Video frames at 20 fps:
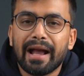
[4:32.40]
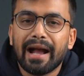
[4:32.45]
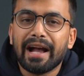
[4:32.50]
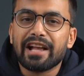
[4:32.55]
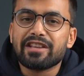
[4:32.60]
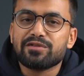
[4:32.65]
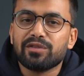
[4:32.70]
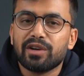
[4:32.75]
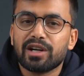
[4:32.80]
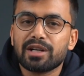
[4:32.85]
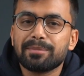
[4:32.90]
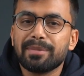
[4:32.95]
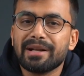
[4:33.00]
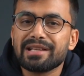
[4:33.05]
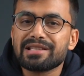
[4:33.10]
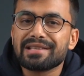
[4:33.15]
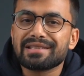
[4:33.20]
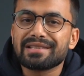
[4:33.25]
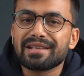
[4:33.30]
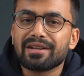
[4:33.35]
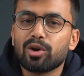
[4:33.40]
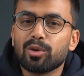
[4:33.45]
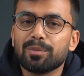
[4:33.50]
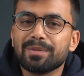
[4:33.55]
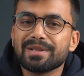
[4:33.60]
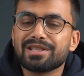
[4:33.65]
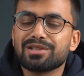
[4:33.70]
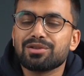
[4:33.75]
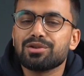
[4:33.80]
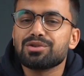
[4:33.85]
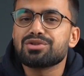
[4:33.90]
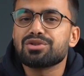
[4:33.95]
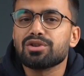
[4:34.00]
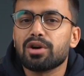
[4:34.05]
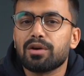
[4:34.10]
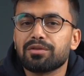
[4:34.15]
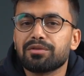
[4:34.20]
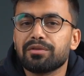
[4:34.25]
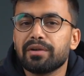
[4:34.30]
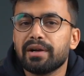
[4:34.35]
As WordPress is an open source
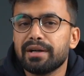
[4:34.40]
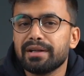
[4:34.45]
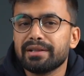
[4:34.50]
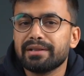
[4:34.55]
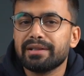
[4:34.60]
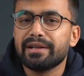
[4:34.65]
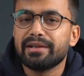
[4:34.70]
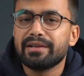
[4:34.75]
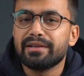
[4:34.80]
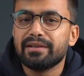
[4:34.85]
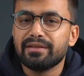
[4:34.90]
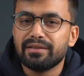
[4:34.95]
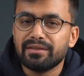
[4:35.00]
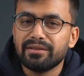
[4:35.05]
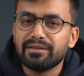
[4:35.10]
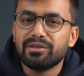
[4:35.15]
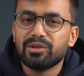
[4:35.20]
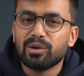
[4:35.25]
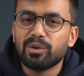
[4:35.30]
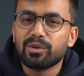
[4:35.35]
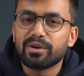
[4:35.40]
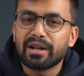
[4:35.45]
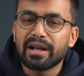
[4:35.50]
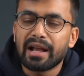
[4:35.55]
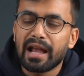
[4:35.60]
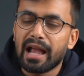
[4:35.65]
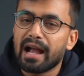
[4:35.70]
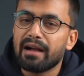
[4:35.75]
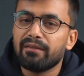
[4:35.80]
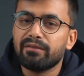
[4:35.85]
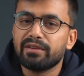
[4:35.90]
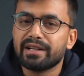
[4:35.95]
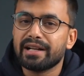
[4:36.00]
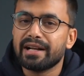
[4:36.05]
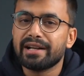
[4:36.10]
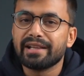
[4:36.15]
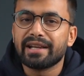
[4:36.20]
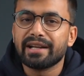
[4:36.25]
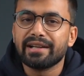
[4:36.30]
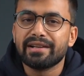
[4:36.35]
software, they don't have a
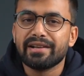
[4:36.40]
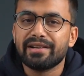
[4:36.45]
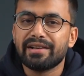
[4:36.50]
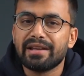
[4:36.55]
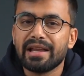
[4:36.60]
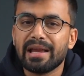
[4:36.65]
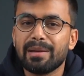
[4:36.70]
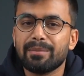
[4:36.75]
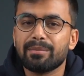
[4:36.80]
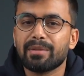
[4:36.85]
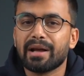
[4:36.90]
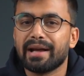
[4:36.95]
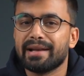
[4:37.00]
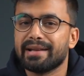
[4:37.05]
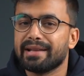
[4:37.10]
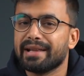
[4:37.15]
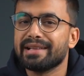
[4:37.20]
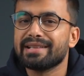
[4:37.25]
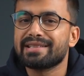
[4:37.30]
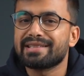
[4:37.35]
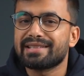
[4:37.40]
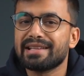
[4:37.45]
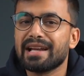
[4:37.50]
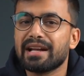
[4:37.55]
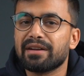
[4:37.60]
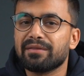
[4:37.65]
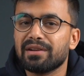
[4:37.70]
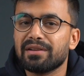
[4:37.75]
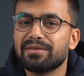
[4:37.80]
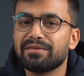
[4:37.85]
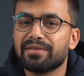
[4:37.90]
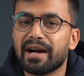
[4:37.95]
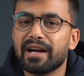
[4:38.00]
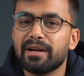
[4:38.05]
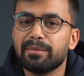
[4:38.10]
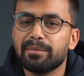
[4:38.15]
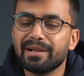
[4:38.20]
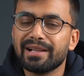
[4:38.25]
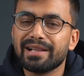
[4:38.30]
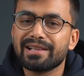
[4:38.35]
dedicated team and instead will
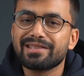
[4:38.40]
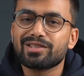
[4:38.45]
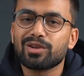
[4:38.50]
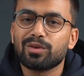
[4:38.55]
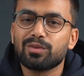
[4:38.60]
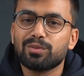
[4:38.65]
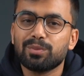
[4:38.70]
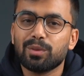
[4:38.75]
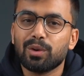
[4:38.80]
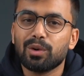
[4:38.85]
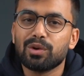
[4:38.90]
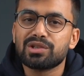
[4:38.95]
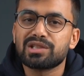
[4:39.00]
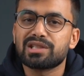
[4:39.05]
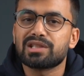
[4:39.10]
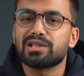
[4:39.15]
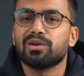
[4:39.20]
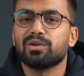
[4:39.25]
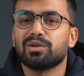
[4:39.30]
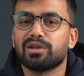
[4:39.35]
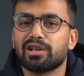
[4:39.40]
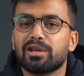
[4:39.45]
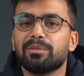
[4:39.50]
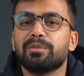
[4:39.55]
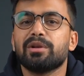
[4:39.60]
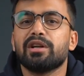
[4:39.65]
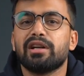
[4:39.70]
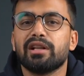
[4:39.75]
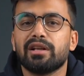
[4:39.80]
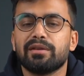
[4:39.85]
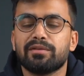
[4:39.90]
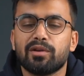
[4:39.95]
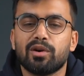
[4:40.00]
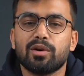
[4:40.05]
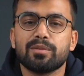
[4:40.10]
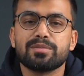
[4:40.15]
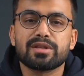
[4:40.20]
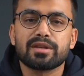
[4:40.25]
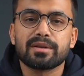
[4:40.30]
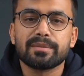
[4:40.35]
find millions of posts on the community
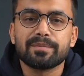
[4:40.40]
forums.